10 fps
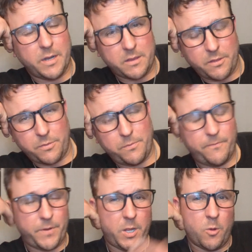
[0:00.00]
Get this
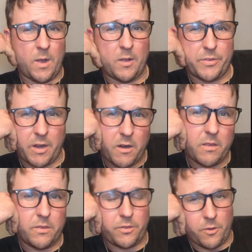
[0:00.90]
video out there
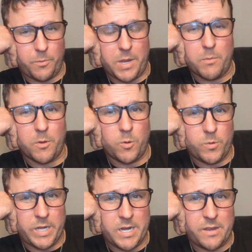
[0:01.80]
so people
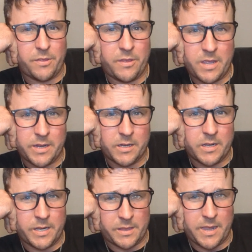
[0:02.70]
who need to see it
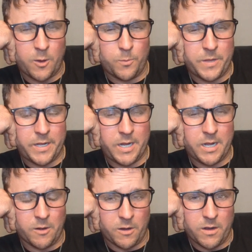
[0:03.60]
can get the help they need,